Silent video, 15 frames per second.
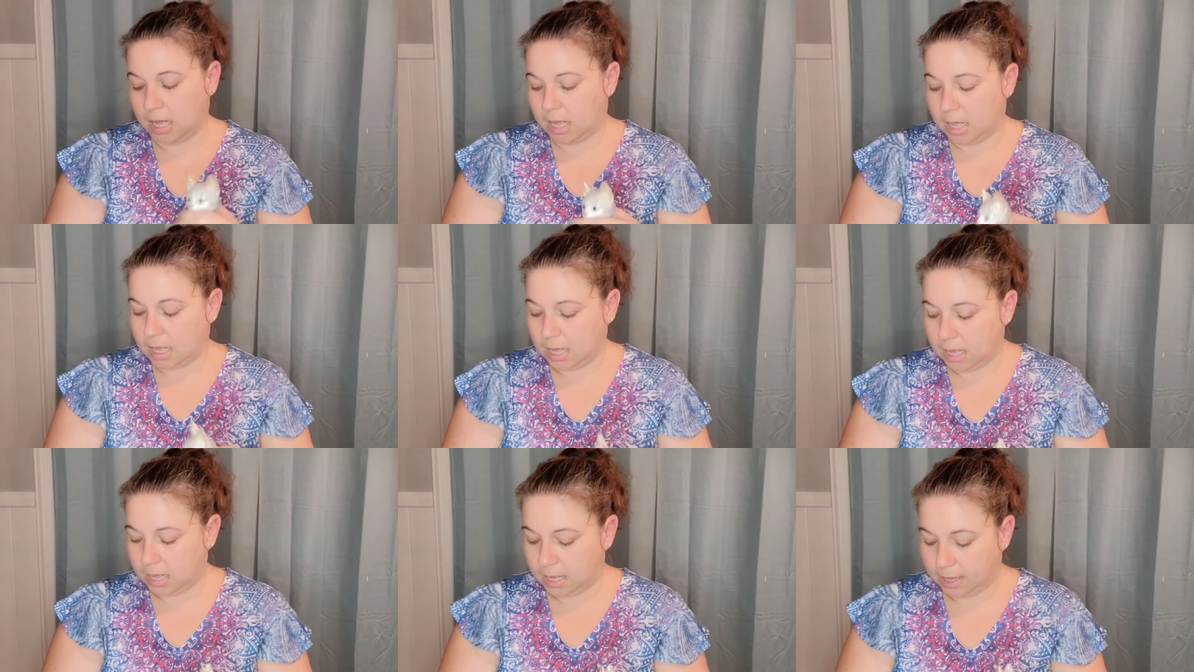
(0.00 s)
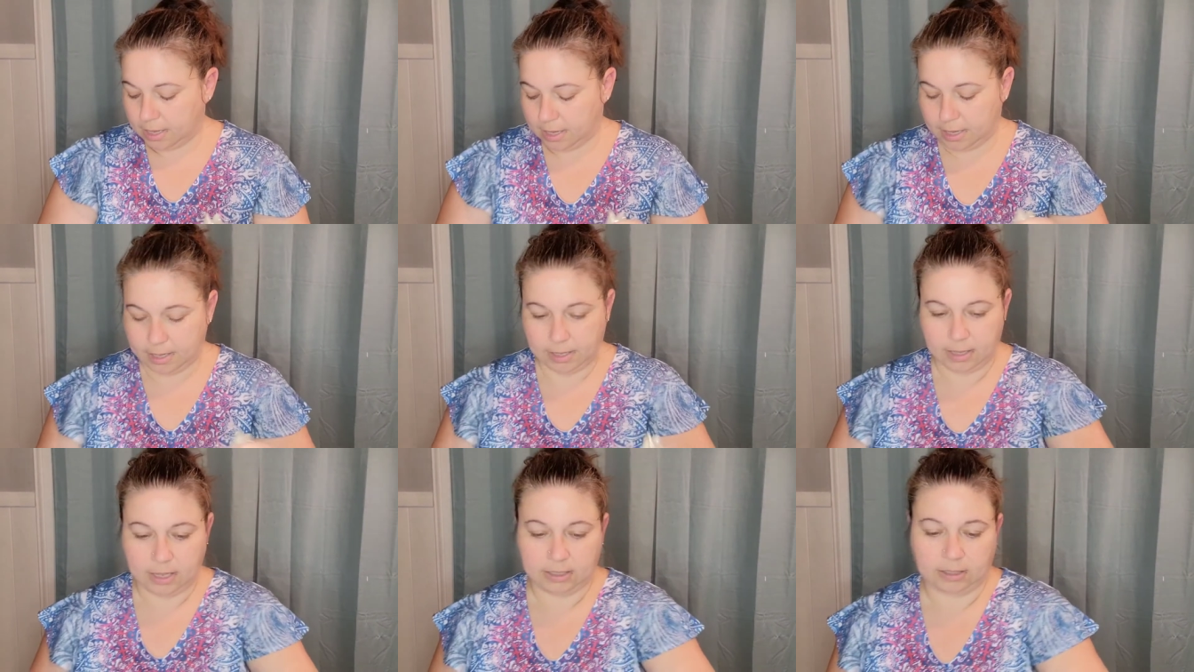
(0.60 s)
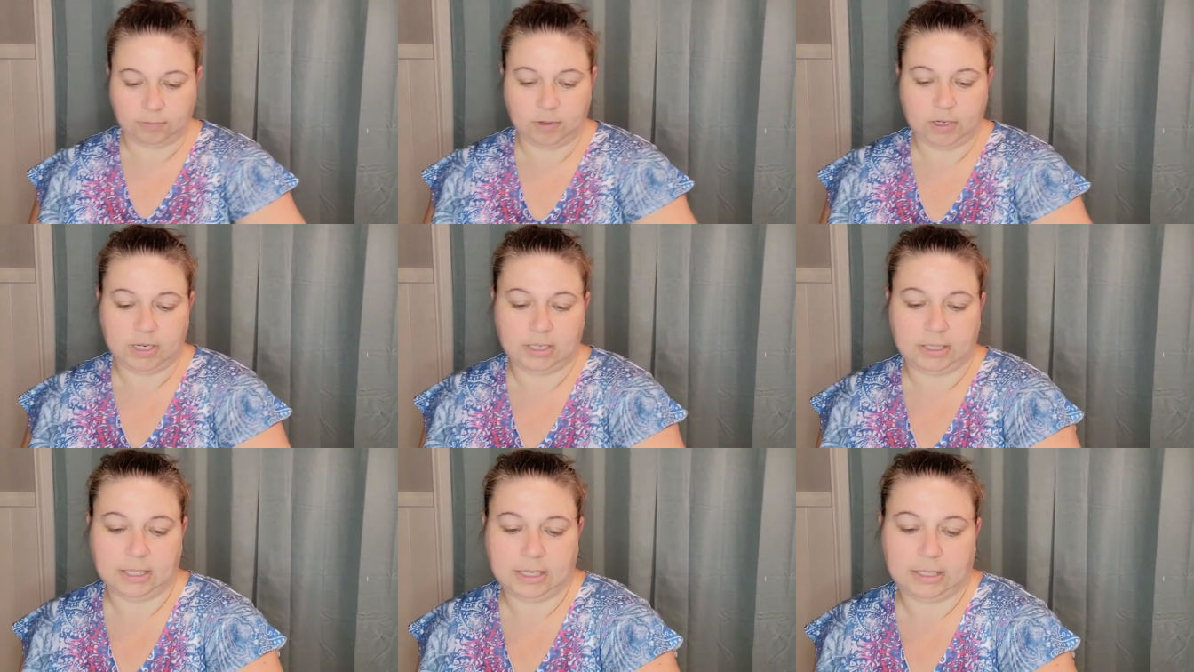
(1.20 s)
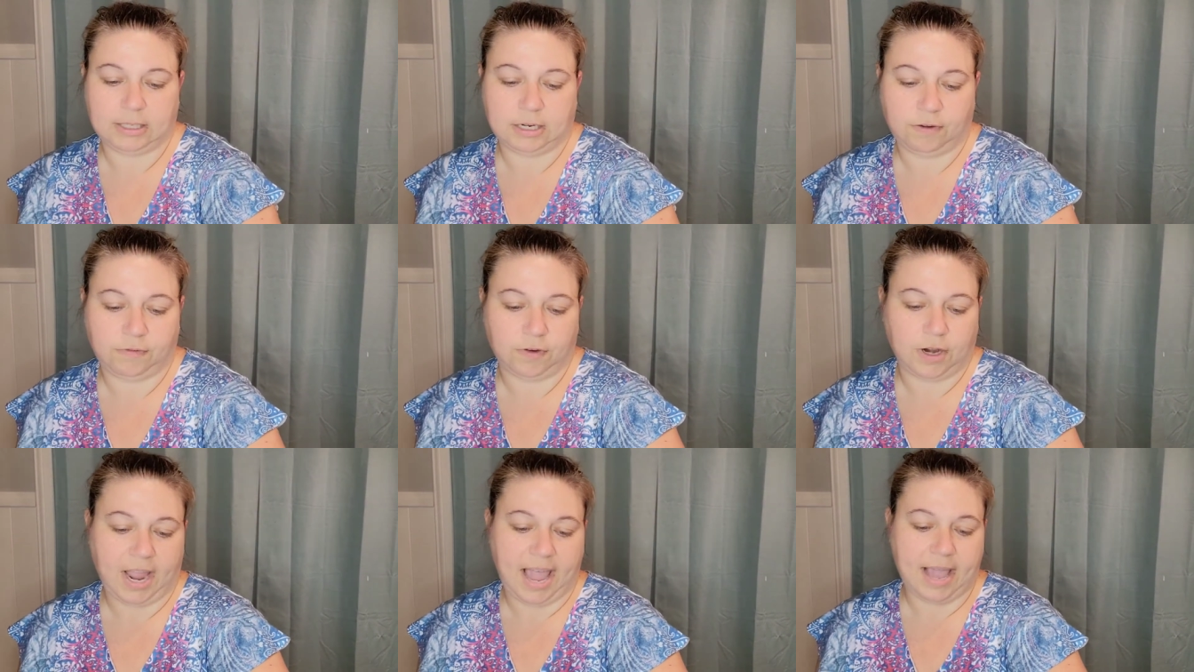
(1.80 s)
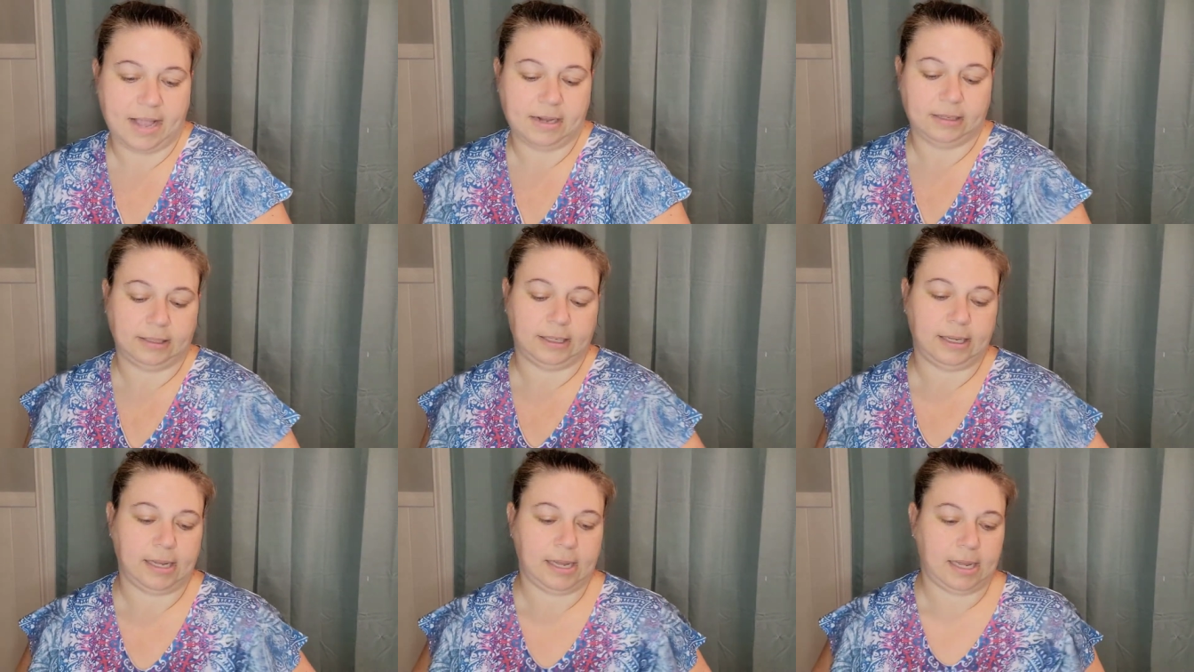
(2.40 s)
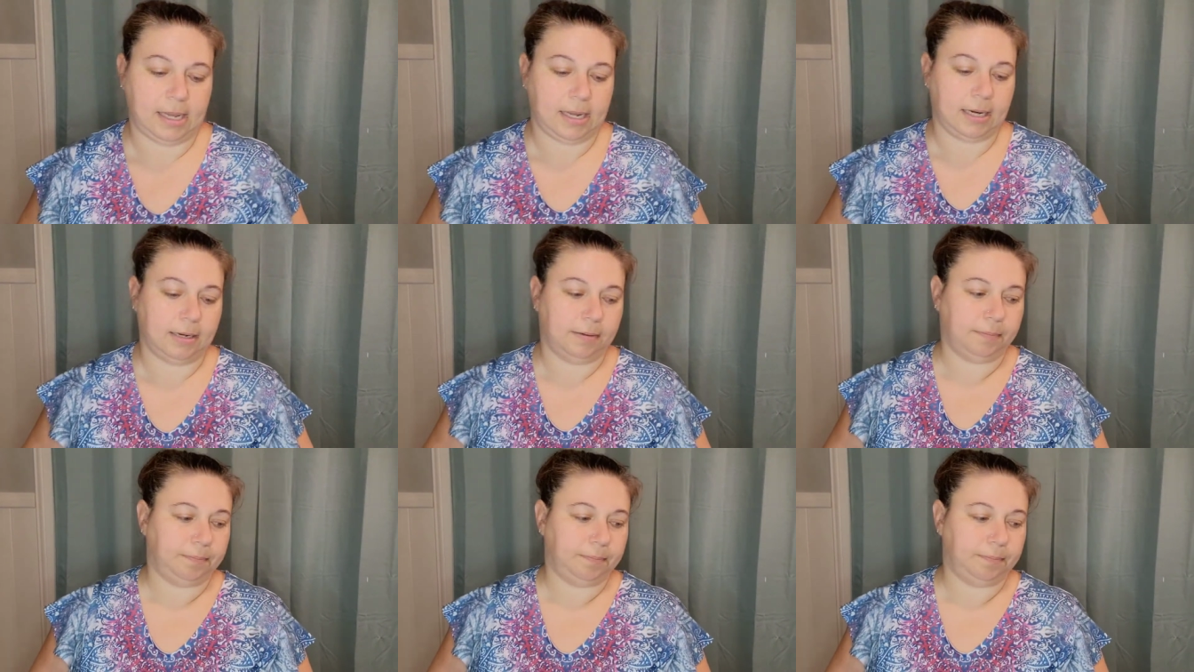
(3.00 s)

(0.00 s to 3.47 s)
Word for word: Uh, this one is listed for 18.